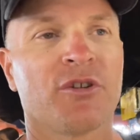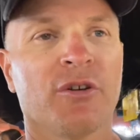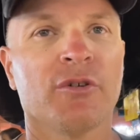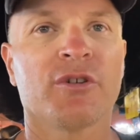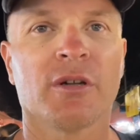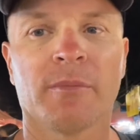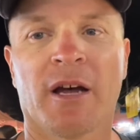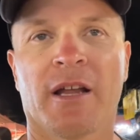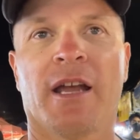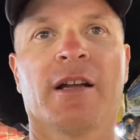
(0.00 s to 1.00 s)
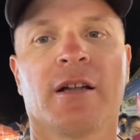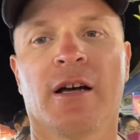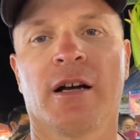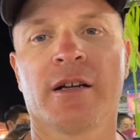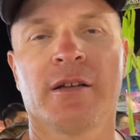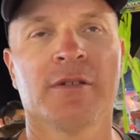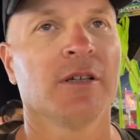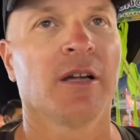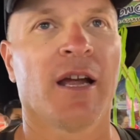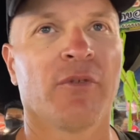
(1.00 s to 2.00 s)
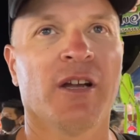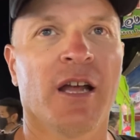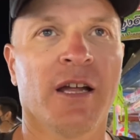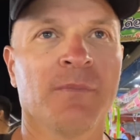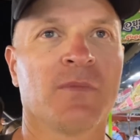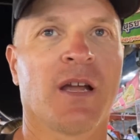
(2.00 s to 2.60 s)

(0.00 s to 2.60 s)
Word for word: 2 till about 8 o'clock every day.